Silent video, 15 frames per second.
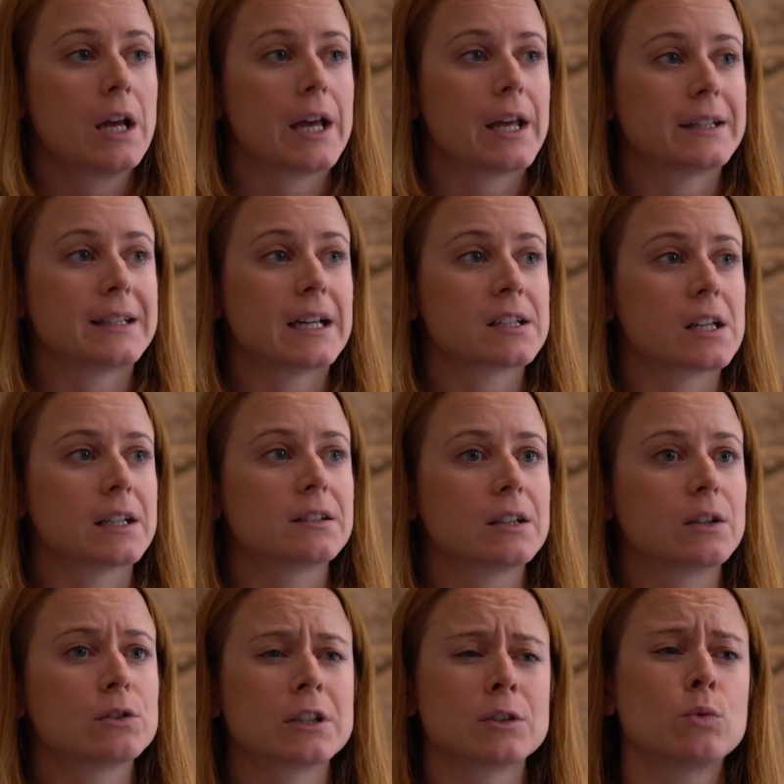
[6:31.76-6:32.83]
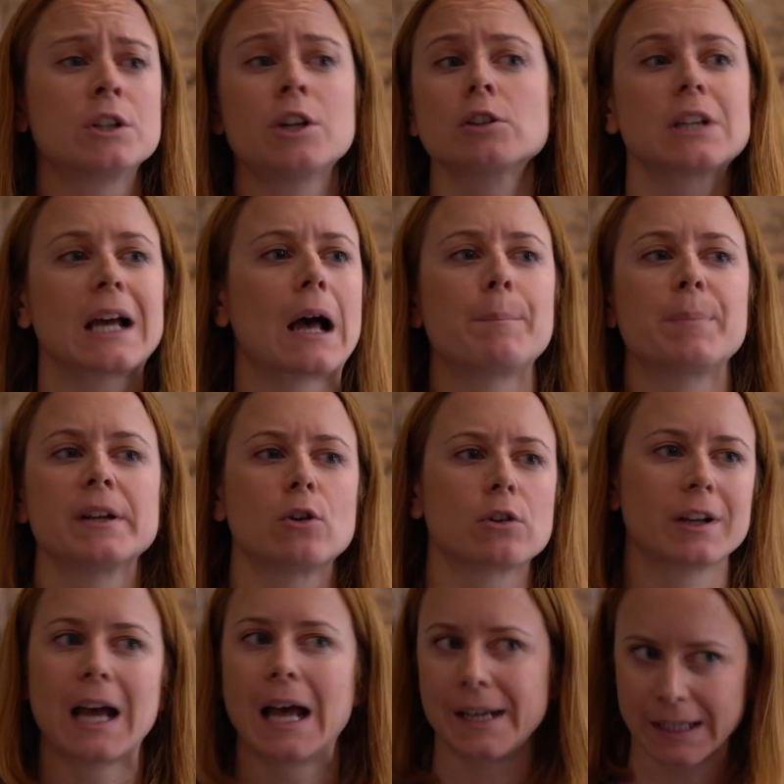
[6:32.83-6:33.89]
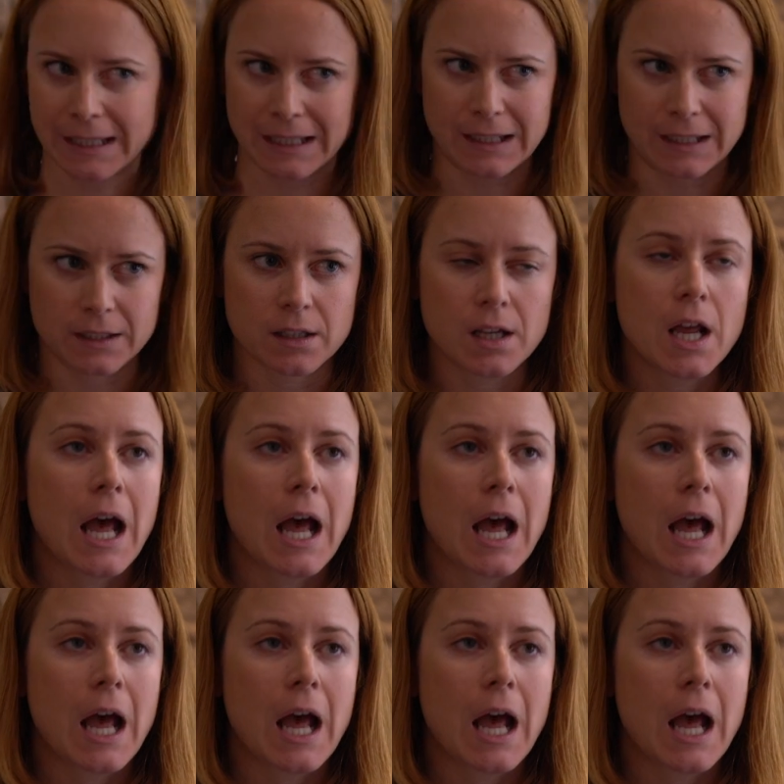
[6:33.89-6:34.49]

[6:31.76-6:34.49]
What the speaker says: It will not happen organically.